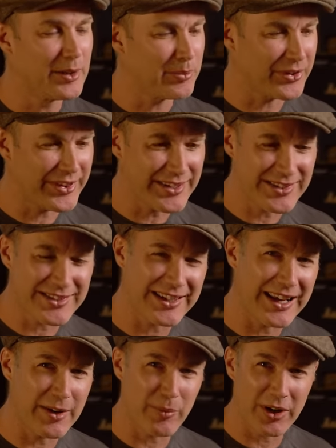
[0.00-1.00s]
But this is
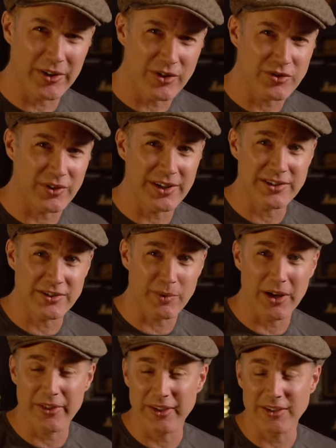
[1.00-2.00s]
again one of those reasons
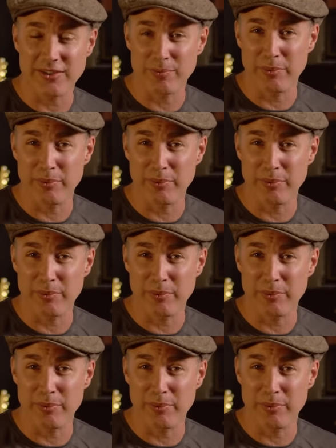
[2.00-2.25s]
why I think as